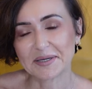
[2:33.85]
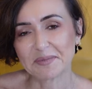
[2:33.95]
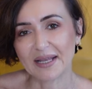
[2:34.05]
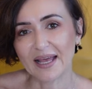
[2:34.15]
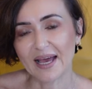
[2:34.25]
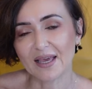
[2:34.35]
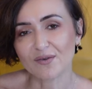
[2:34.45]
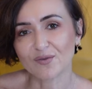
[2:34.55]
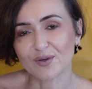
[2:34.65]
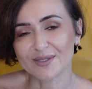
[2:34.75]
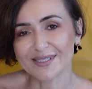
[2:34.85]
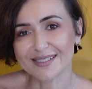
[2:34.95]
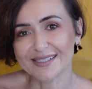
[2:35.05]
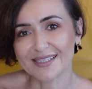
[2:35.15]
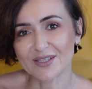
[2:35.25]
my life
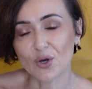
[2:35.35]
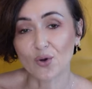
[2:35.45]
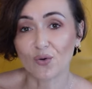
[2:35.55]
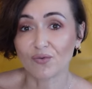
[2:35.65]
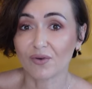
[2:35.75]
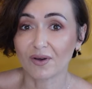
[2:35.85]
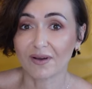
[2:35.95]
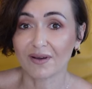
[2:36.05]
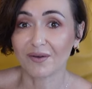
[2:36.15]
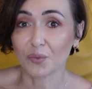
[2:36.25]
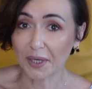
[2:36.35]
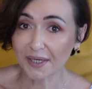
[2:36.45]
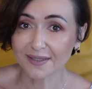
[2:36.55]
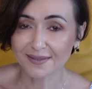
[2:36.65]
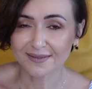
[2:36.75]
consisted of work,